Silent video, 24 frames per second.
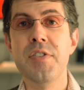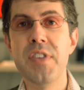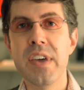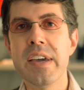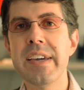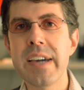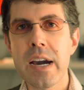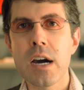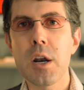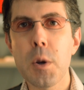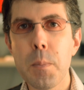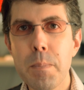They
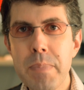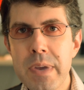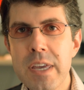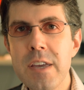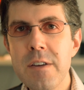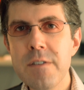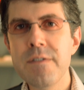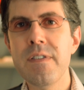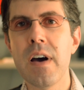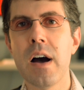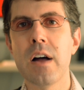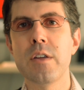got a
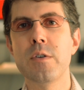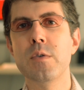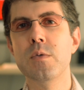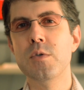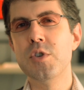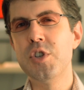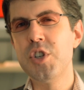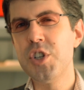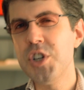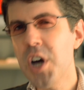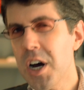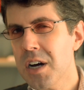p-value
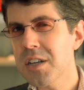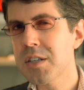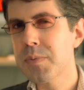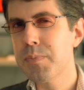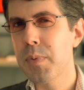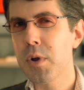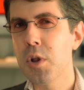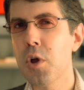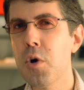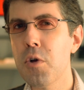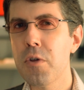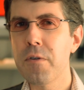just
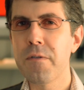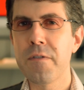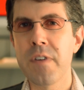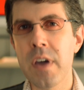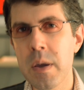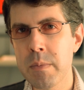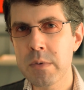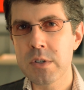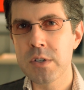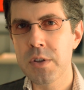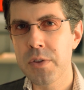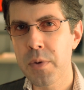below the
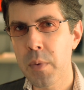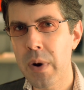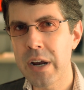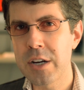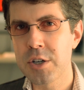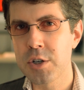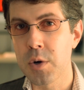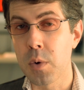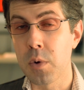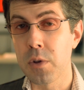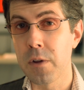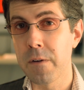famous
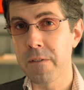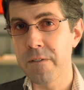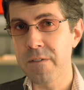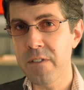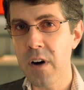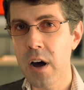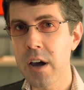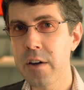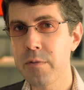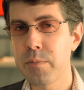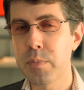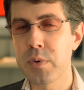threshold of
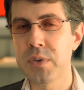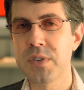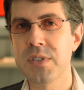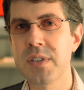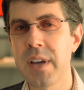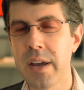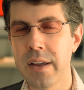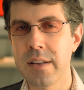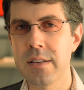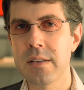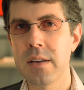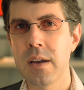
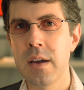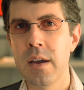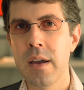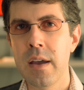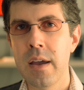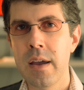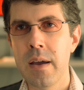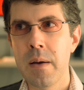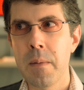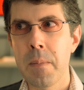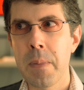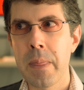5%.
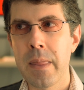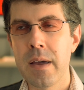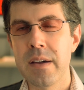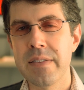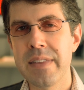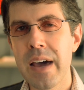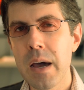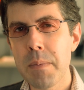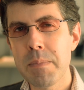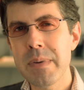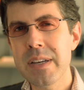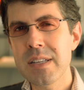
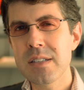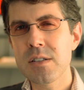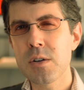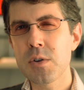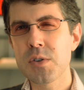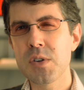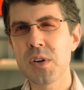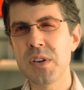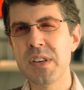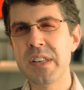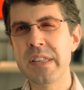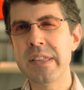That means
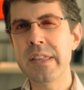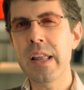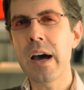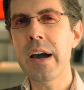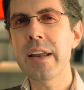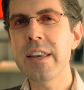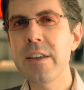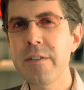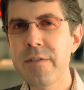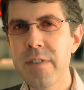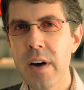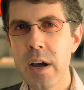there's a
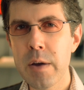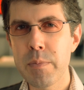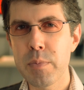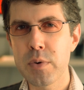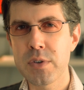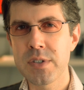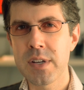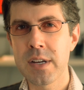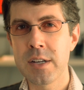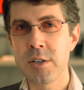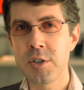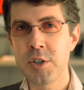
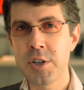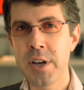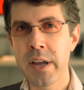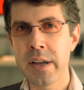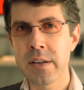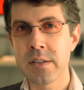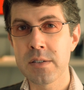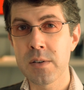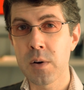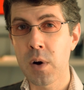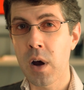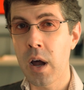95%
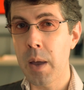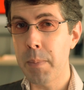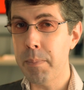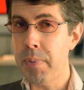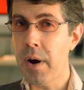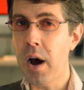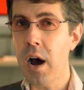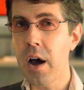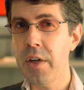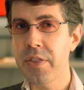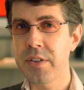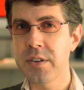chance their
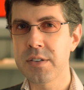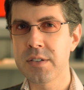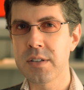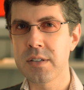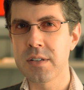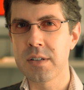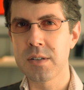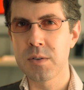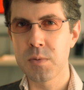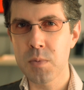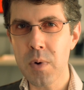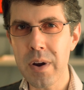
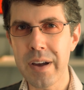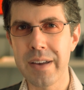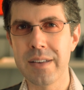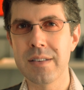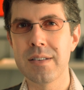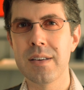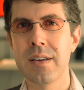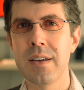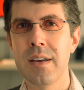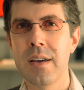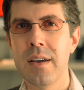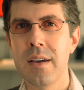hypothesis is
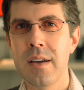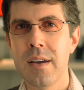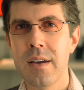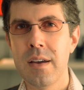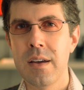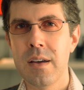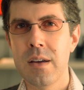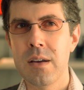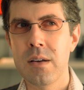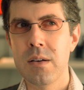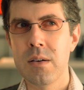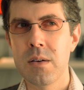right.
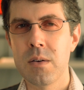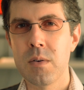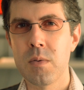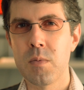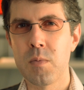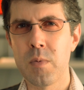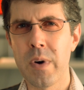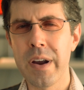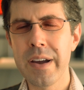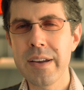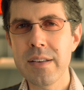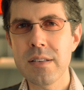
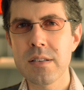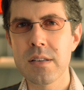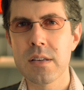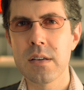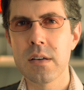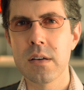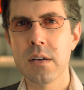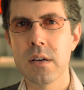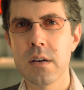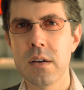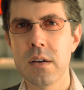Right?